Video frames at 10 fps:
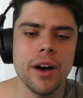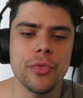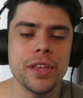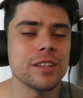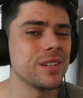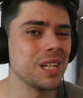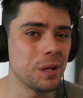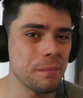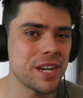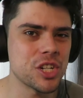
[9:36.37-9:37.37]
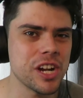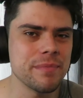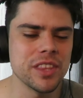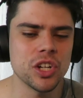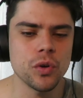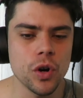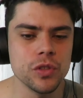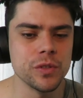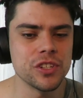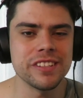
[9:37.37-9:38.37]
I think they're in a lot better shape than the
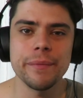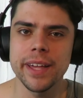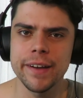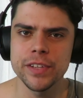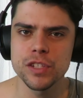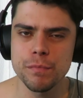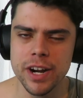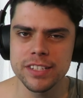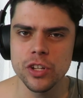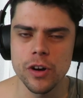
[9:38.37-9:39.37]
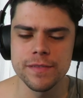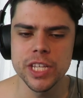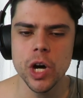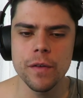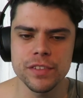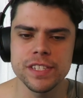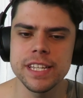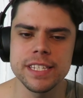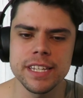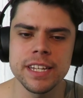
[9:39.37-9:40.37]
Crows, which is something I've expressed over the
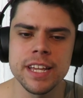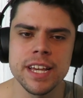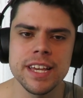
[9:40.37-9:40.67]
off-season.